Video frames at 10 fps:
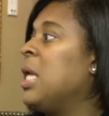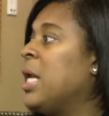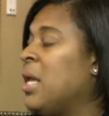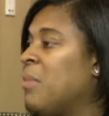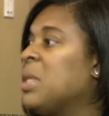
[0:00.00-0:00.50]

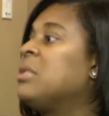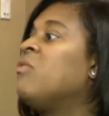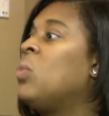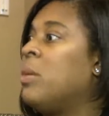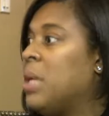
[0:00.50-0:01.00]
dynamics
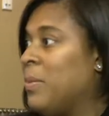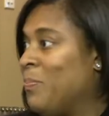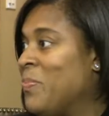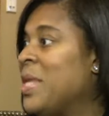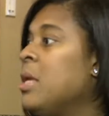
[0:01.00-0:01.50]
of women.
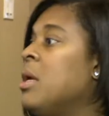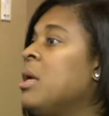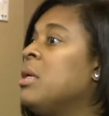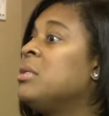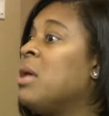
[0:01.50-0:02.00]

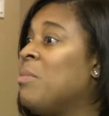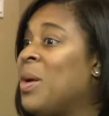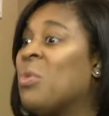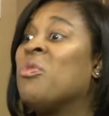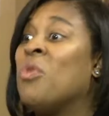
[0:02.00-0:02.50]
Some
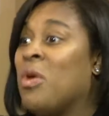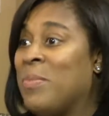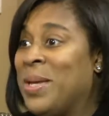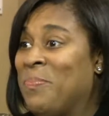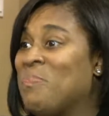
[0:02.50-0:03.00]
that were for
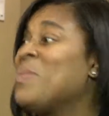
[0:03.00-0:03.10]
me,